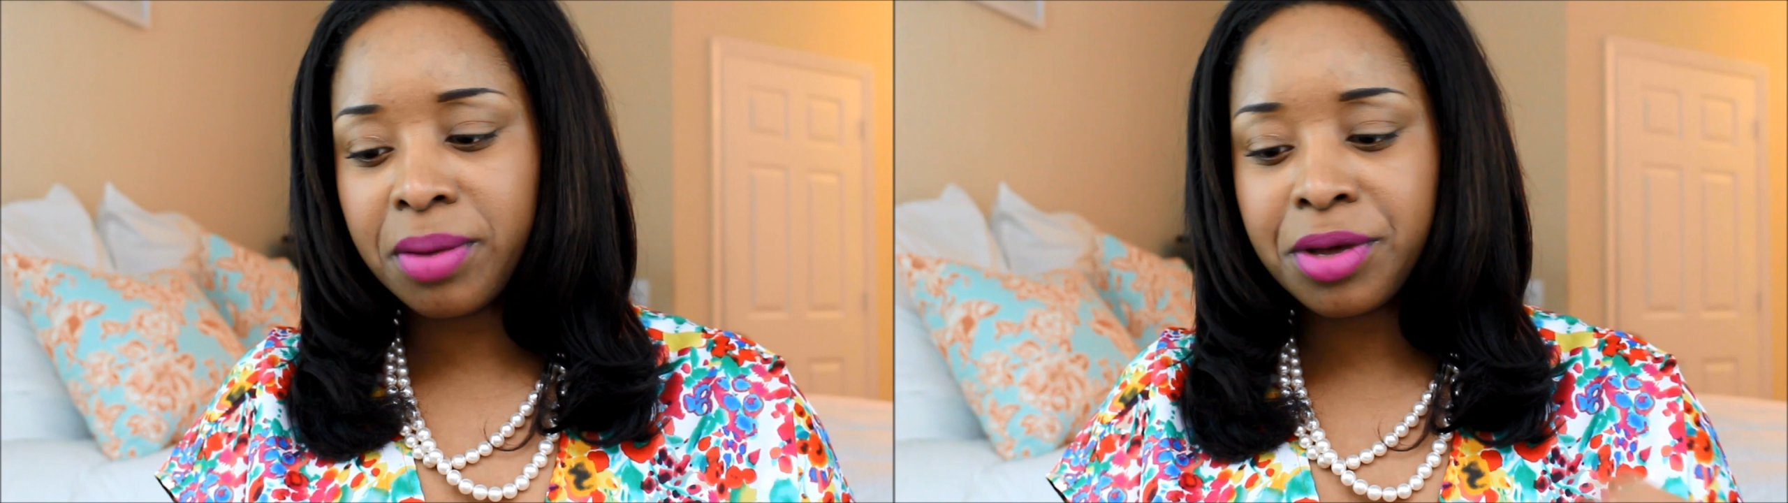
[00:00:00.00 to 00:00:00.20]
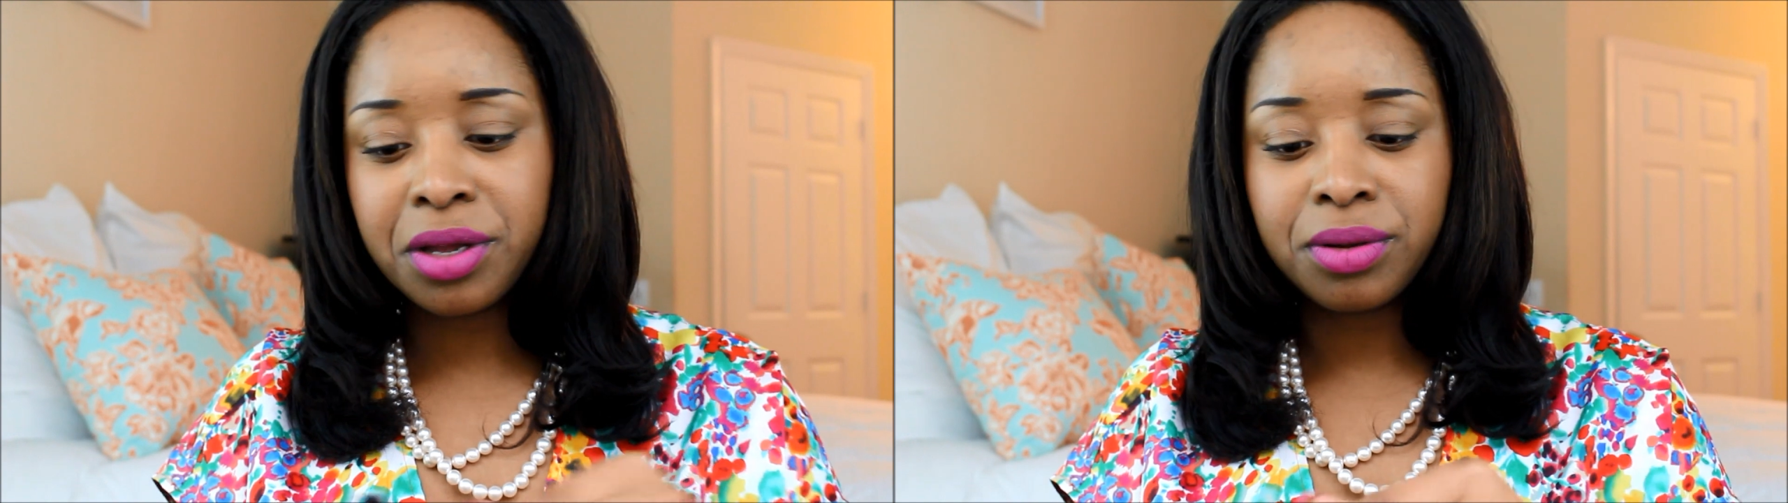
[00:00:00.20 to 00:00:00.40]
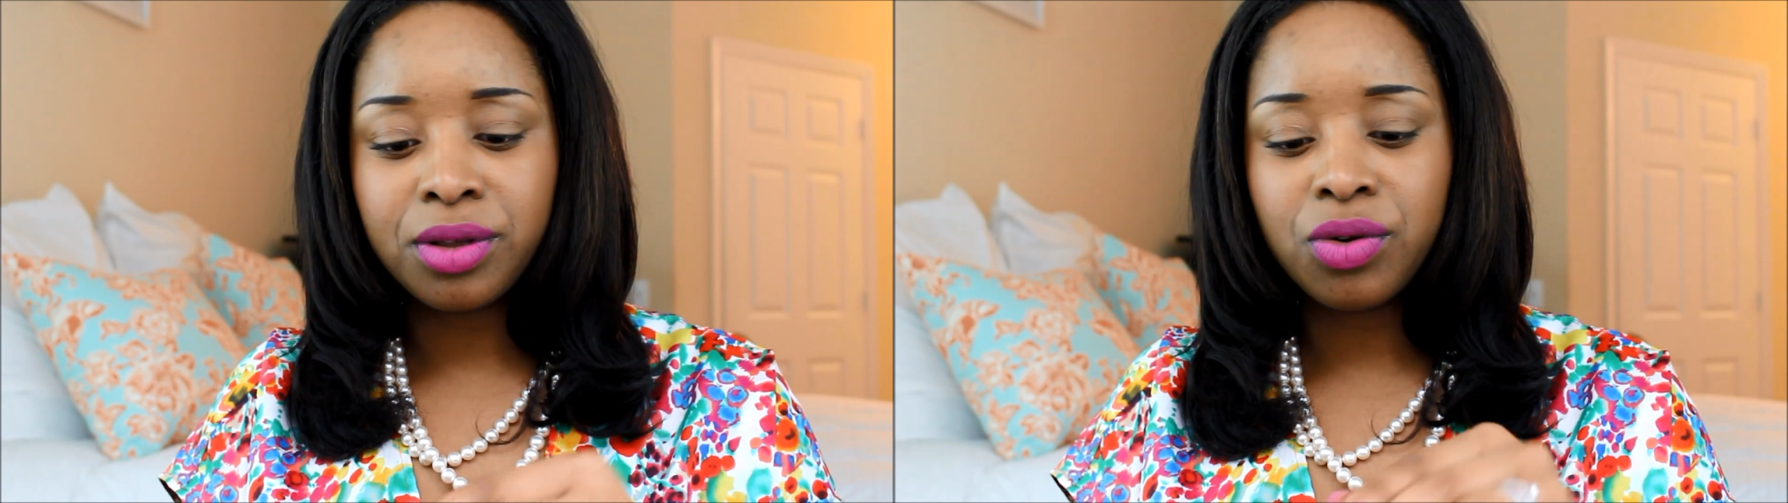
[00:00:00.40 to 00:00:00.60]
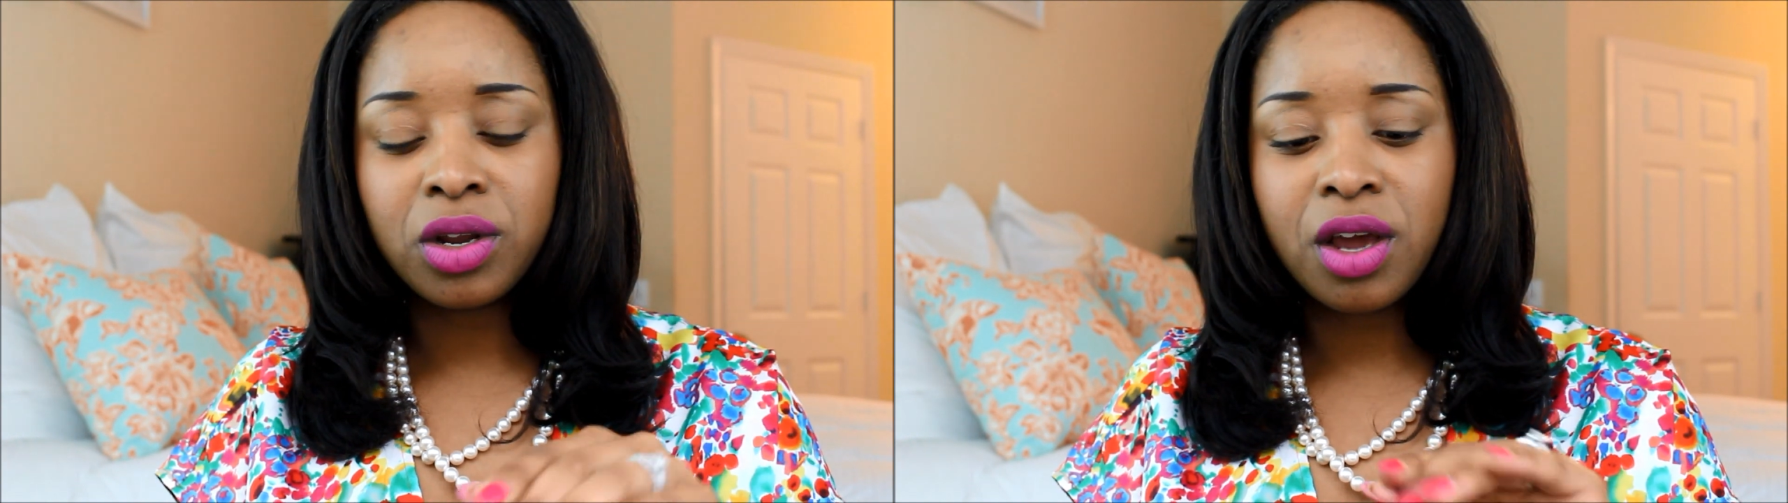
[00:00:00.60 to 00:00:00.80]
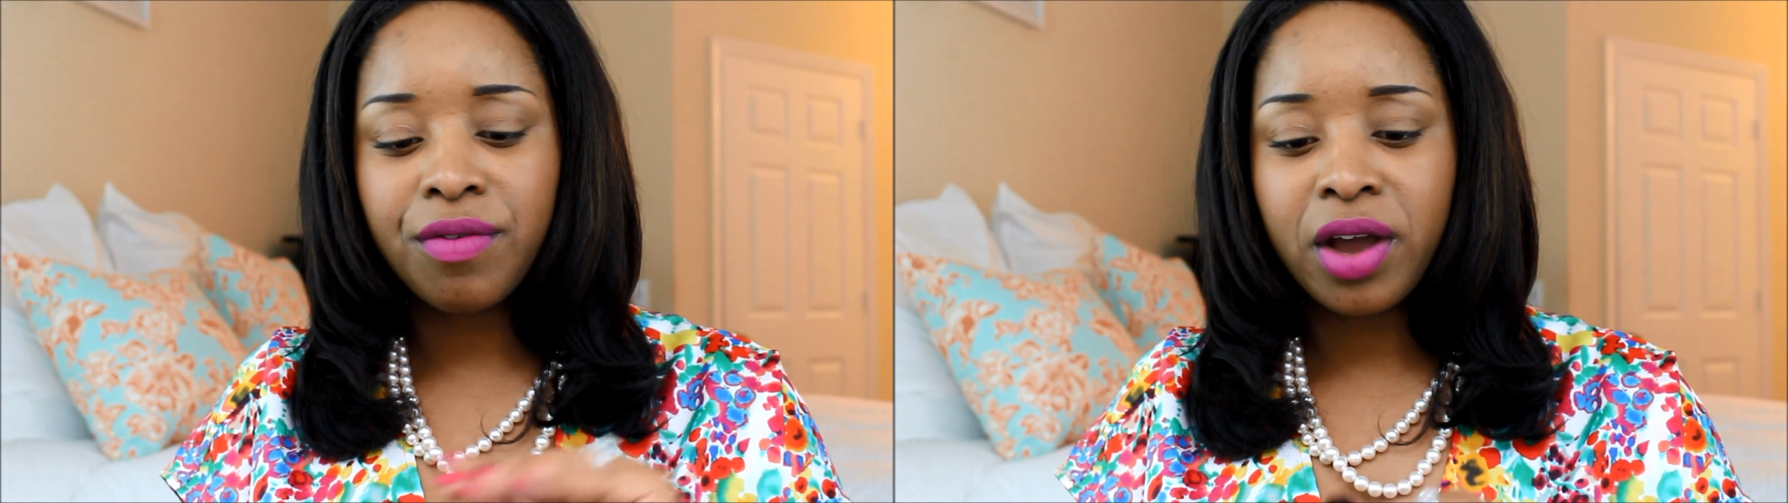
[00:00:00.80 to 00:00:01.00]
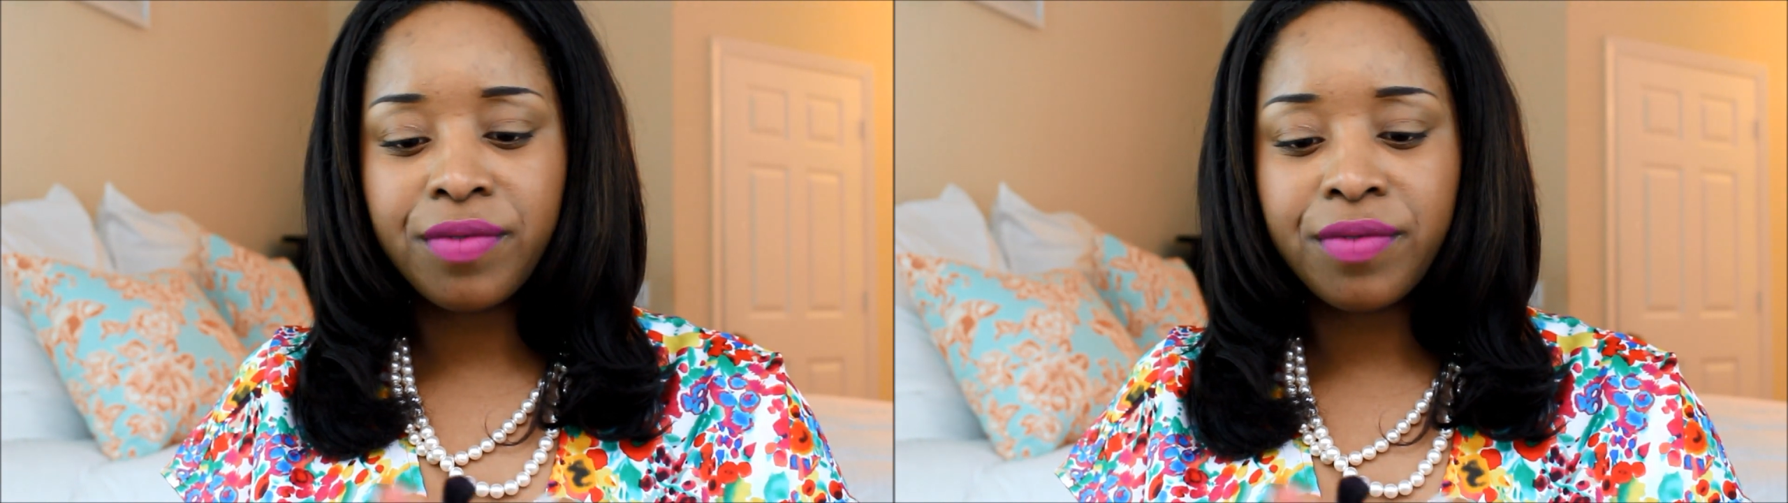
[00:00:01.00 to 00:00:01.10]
I mean, you can never